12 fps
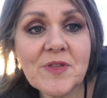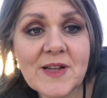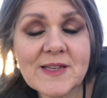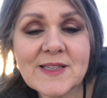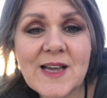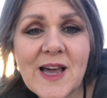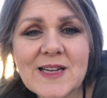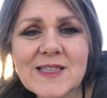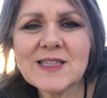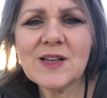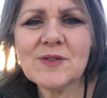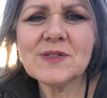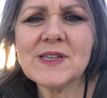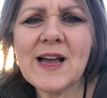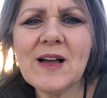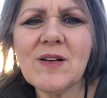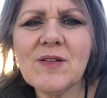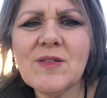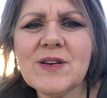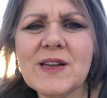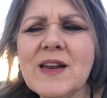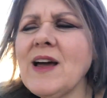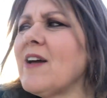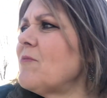things kind of slowed down,
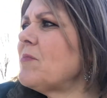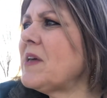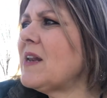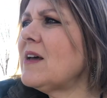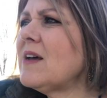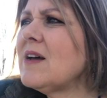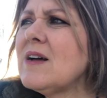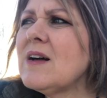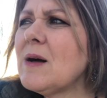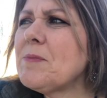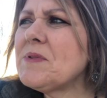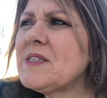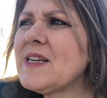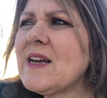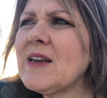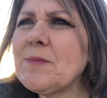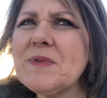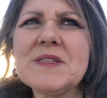and I've been up and down,